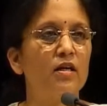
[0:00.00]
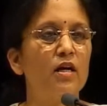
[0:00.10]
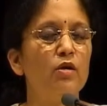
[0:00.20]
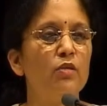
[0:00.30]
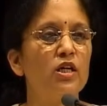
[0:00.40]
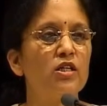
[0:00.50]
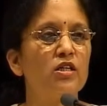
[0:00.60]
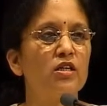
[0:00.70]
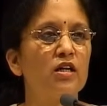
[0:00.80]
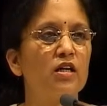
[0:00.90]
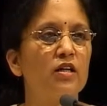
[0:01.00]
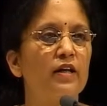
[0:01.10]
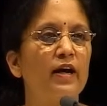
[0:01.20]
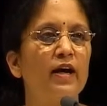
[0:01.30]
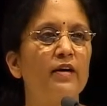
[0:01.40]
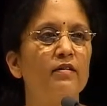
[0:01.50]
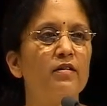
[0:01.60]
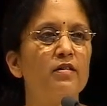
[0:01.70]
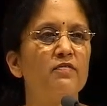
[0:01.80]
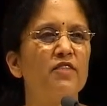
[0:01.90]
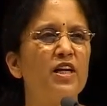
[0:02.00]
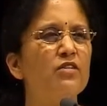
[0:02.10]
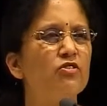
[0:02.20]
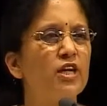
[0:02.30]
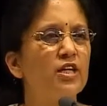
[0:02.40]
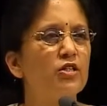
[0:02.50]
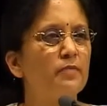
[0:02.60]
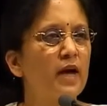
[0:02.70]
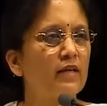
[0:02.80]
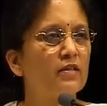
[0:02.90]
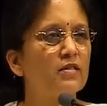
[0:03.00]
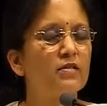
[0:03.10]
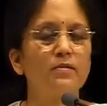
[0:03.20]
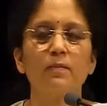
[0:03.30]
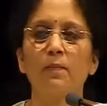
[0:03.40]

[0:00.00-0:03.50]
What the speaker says: in which they had this very strange practice